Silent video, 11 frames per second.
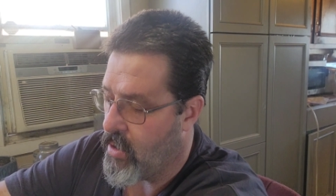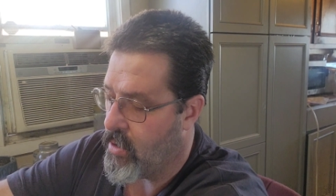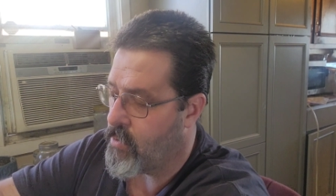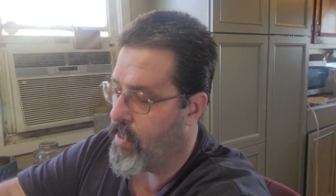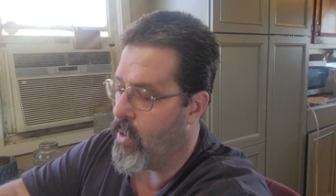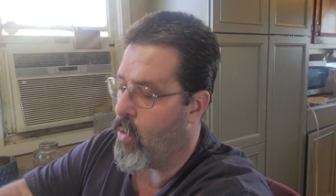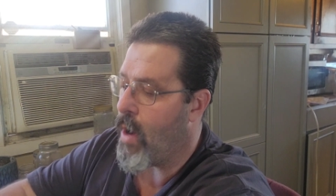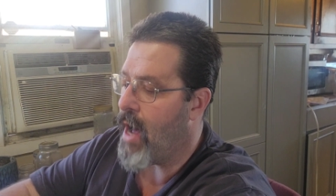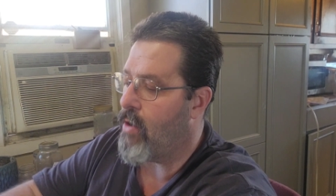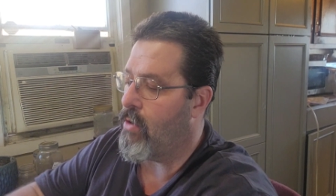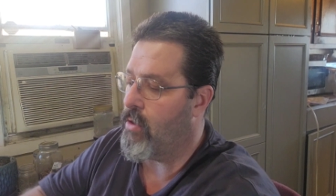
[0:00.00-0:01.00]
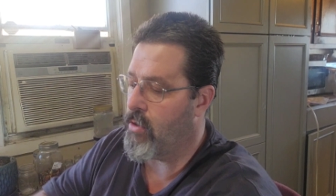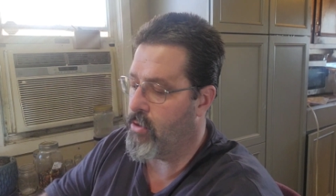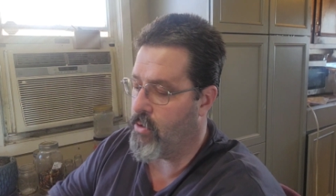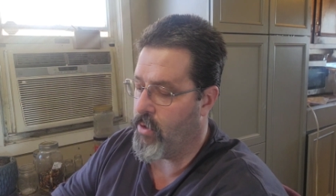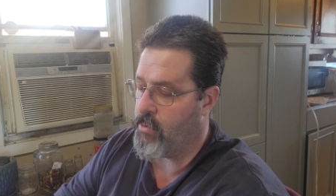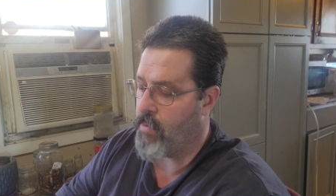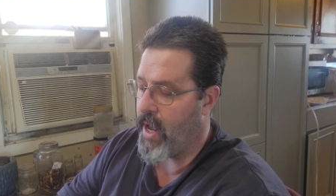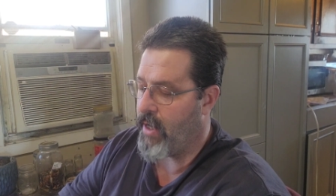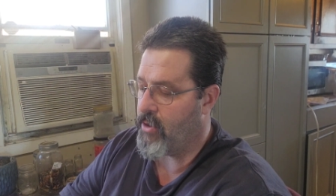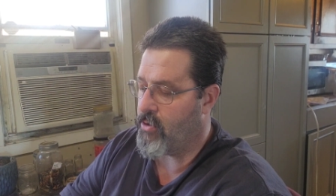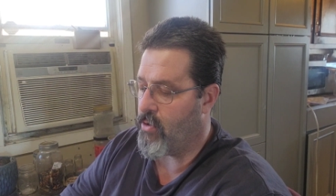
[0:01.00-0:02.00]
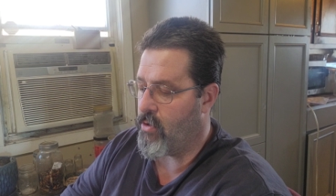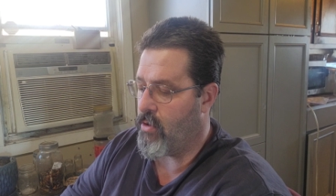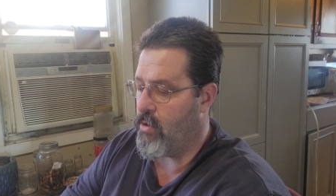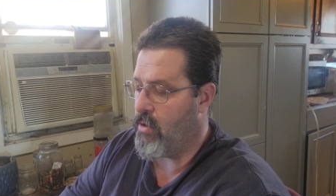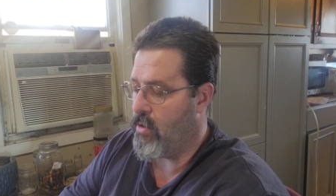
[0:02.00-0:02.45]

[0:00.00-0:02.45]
it's been a while, so these packets are,